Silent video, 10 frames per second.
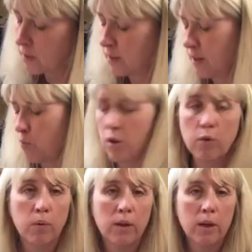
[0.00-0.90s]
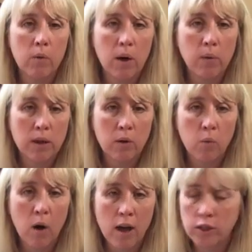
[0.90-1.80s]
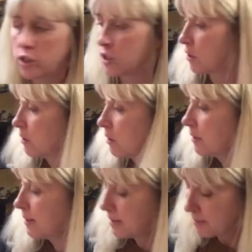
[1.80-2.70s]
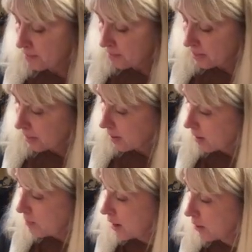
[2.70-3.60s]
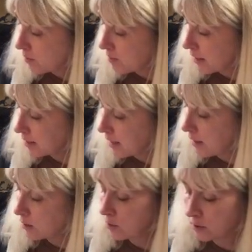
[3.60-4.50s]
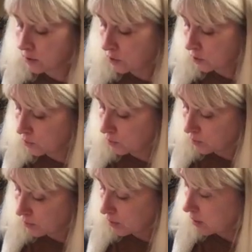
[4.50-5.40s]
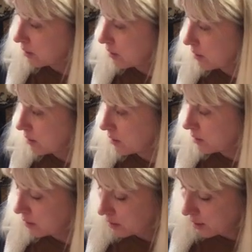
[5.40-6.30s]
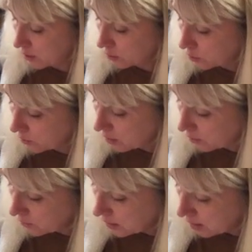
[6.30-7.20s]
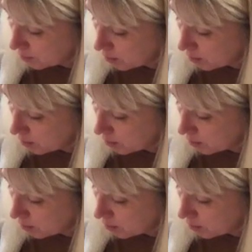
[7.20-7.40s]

They work really well with gouache. I'm not going back down to the other studio to get more